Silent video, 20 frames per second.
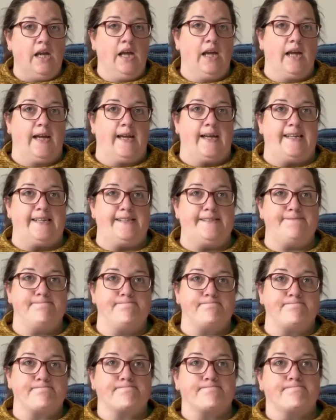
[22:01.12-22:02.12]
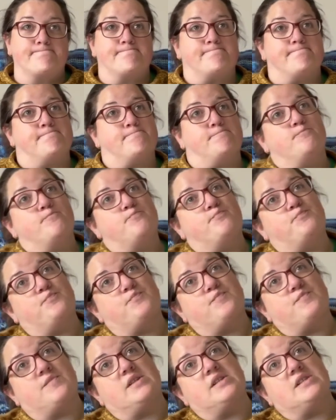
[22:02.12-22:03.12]

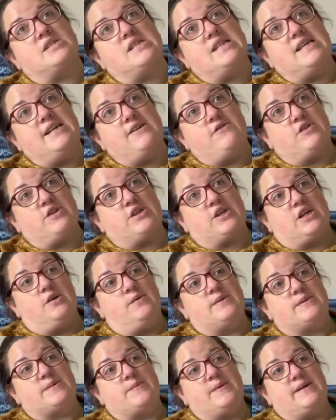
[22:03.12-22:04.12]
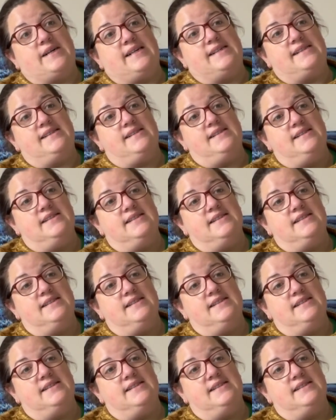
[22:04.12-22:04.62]
So they're on the go as well.